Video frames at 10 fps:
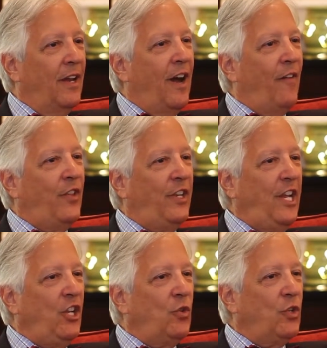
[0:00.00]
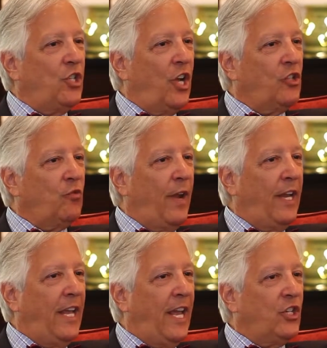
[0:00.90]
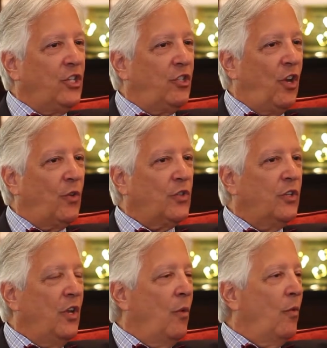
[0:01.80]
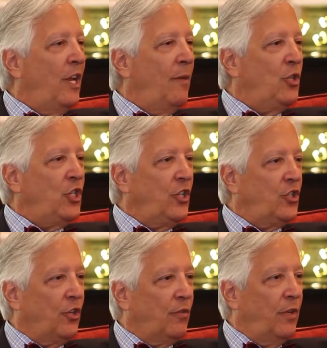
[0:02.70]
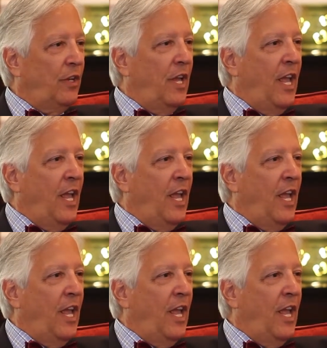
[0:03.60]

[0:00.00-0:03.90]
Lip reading: of the need to adjust radiation dose when imaging children.